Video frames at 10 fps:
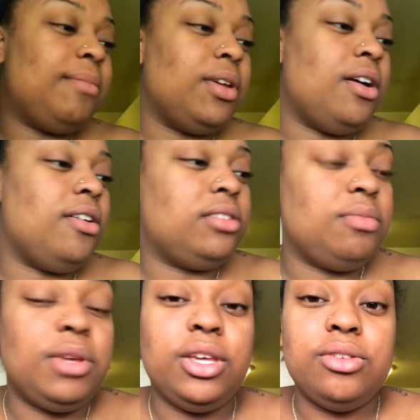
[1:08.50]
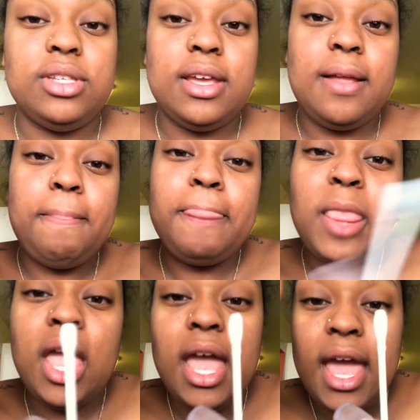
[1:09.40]
gonna also be using
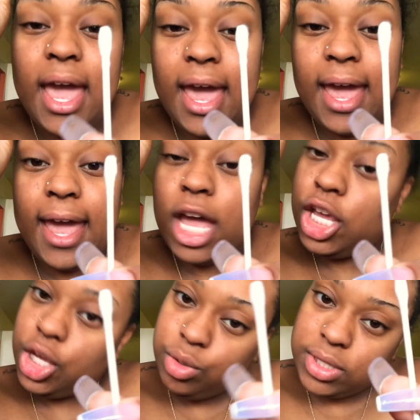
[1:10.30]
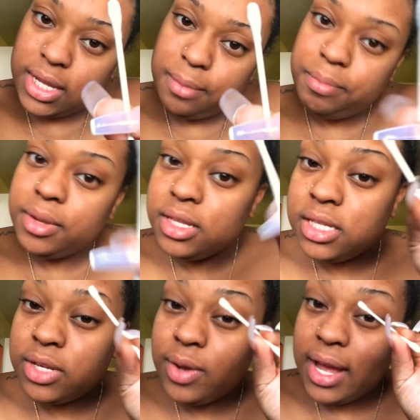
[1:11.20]
a Q-tip
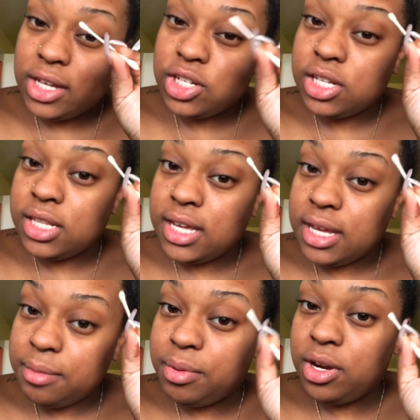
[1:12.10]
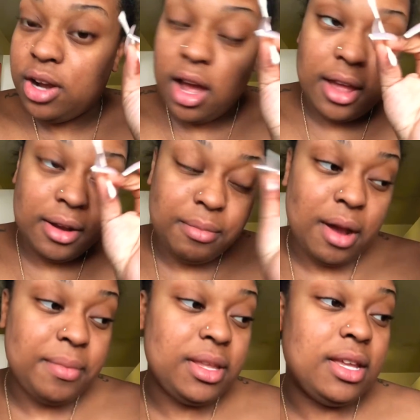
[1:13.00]
to actually put it on
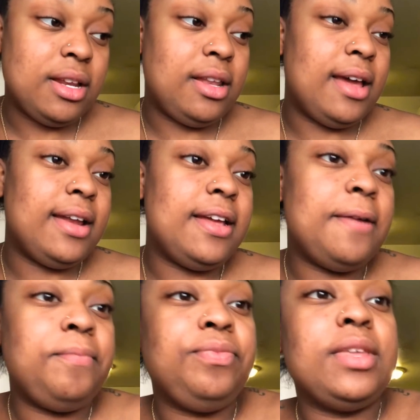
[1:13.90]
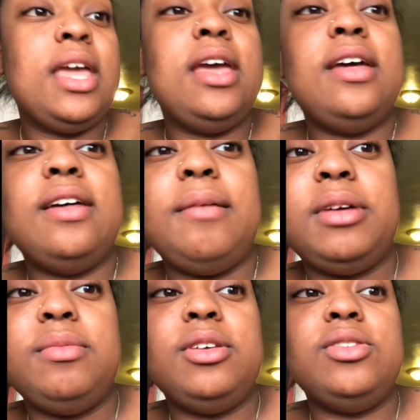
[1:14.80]
properly and align it. I'm
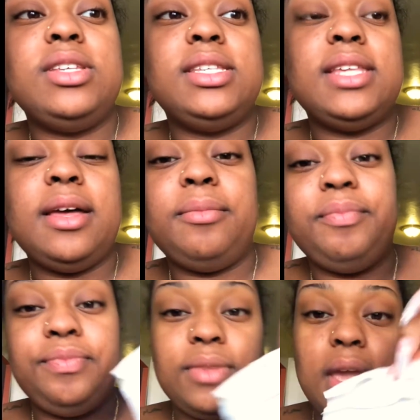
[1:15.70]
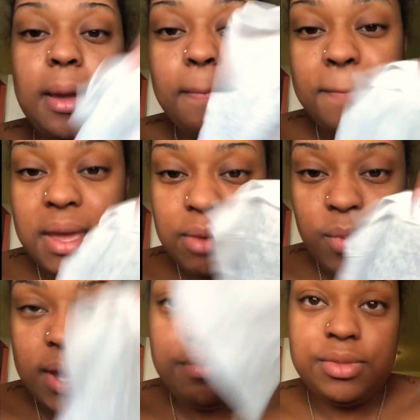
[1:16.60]
gonna be using some baby
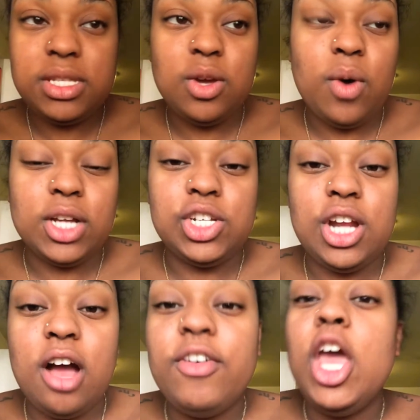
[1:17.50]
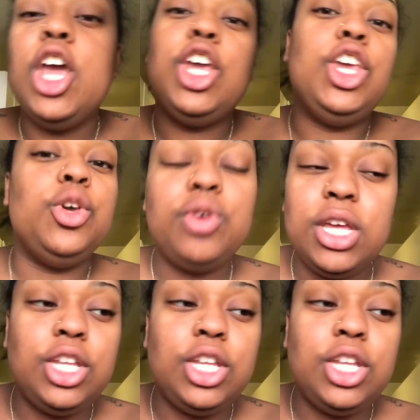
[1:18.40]
wipes to wash it off. You can